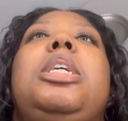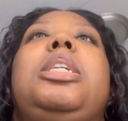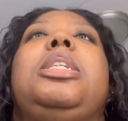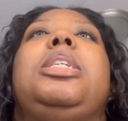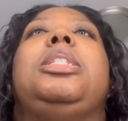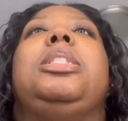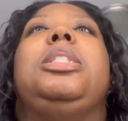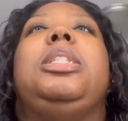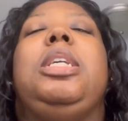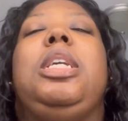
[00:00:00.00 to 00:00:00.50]

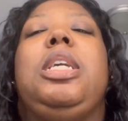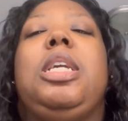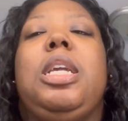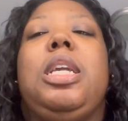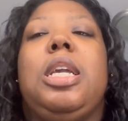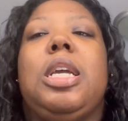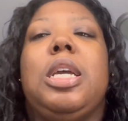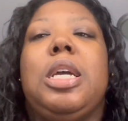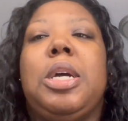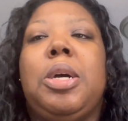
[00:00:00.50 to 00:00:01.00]
to
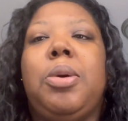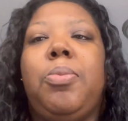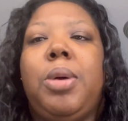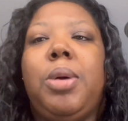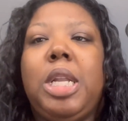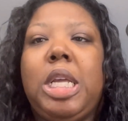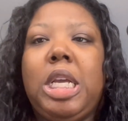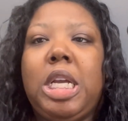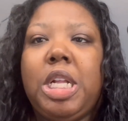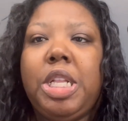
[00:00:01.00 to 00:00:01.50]
see
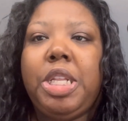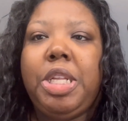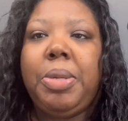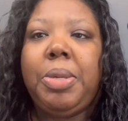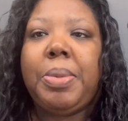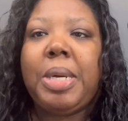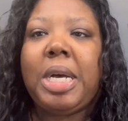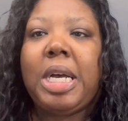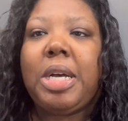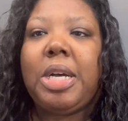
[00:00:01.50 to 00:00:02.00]
what they're going to do
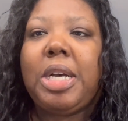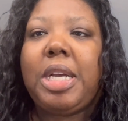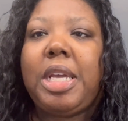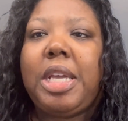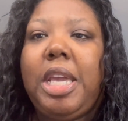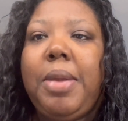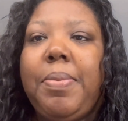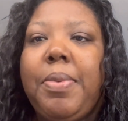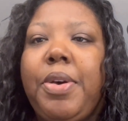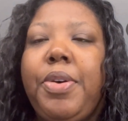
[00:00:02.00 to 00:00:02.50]
about
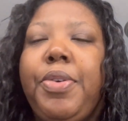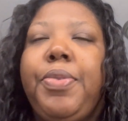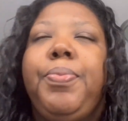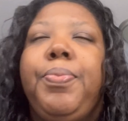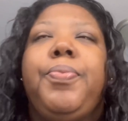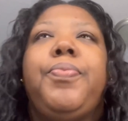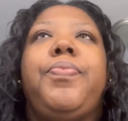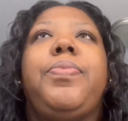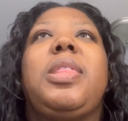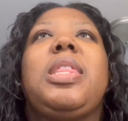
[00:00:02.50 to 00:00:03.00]
chemo
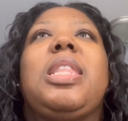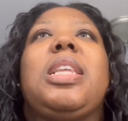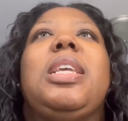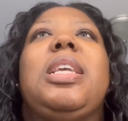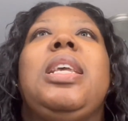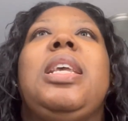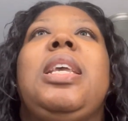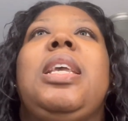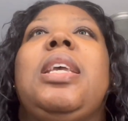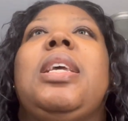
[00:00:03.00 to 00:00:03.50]

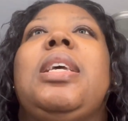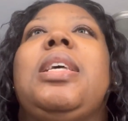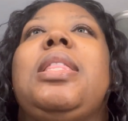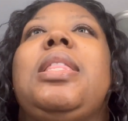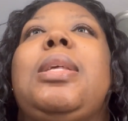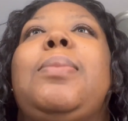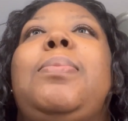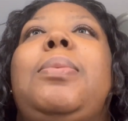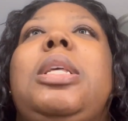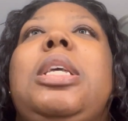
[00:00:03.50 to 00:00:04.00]

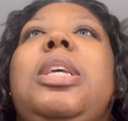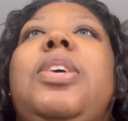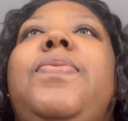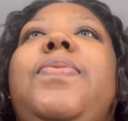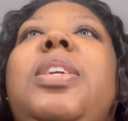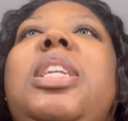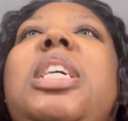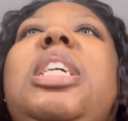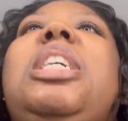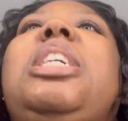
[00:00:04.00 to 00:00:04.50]
and the plan
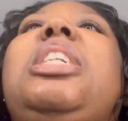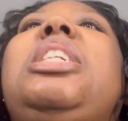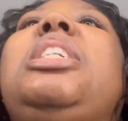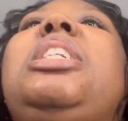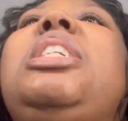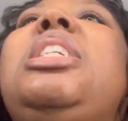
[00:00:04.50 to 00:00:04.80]
for that.